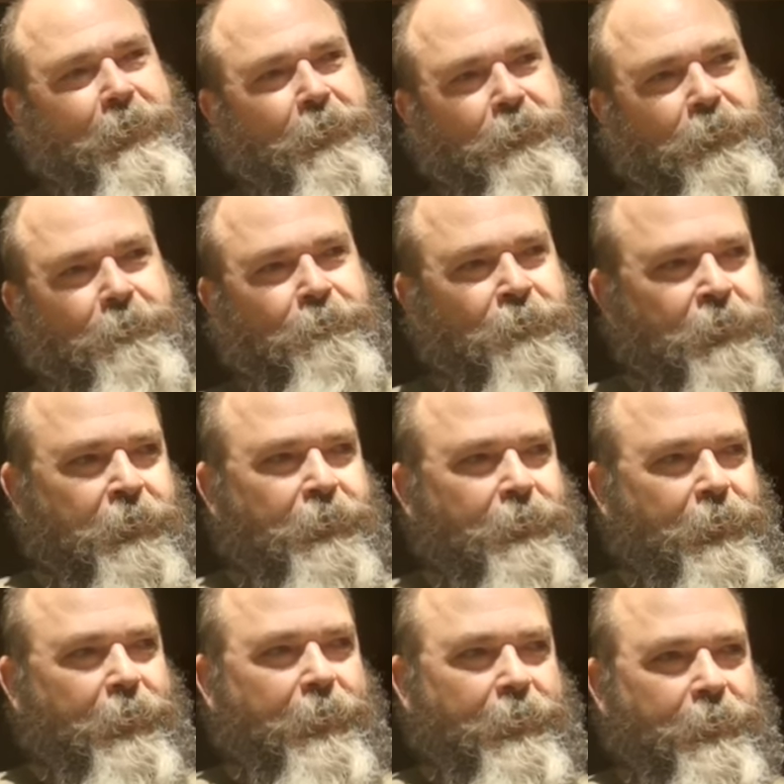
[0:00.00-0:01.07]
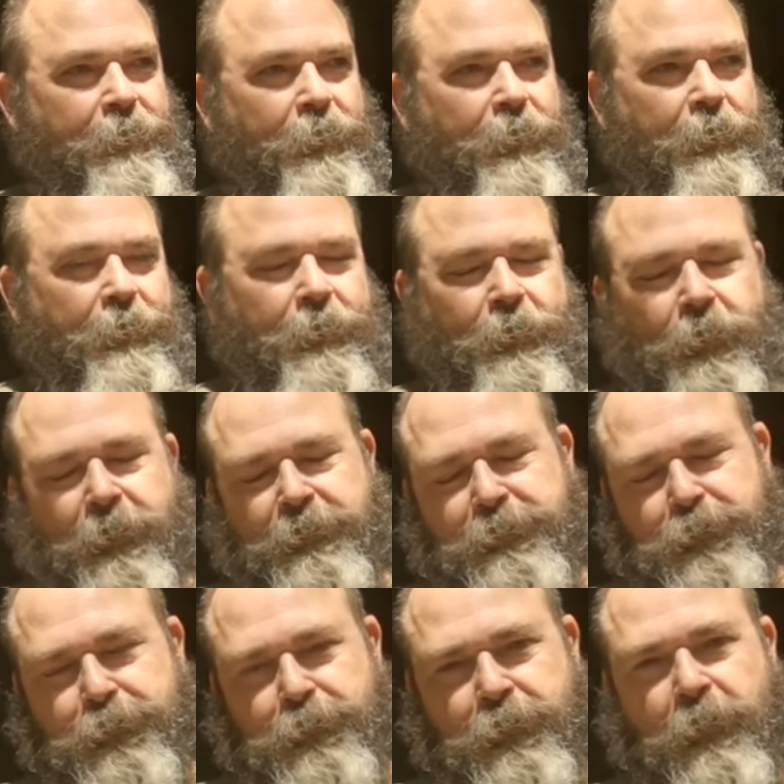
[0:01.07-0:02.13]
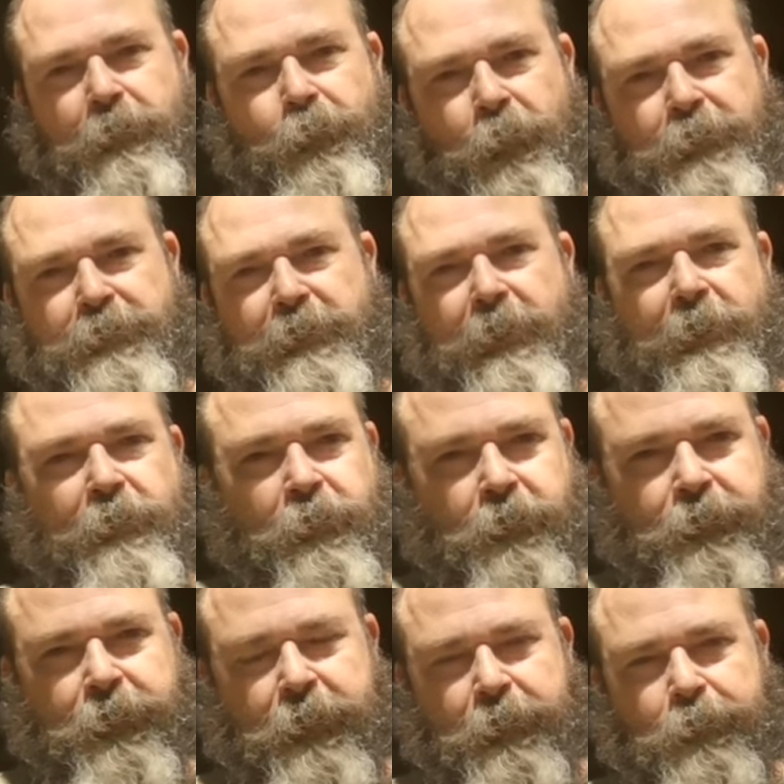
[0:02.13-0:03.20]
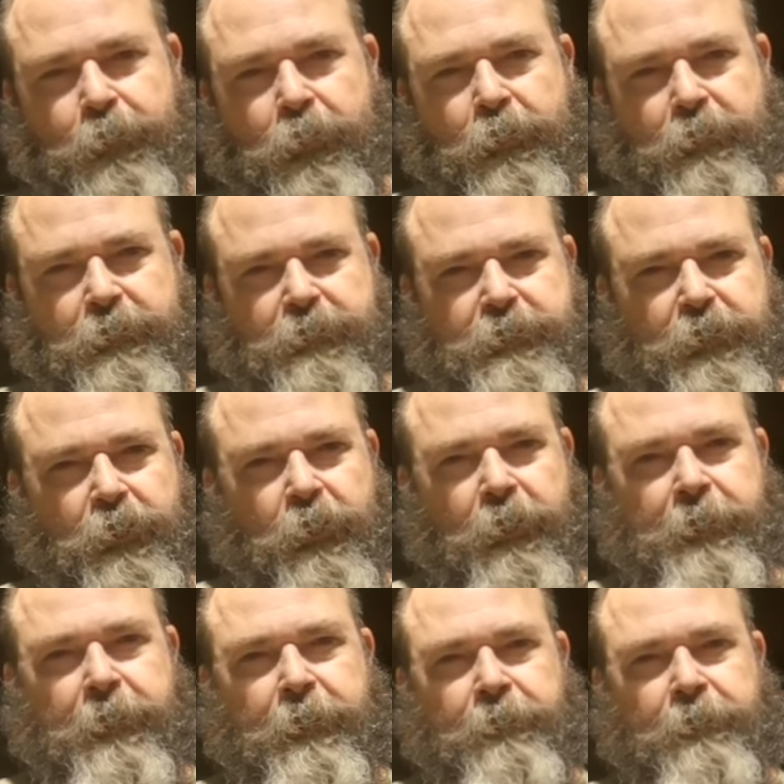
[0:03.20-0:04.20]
own them, and uh, I do not want to get on their wrong side.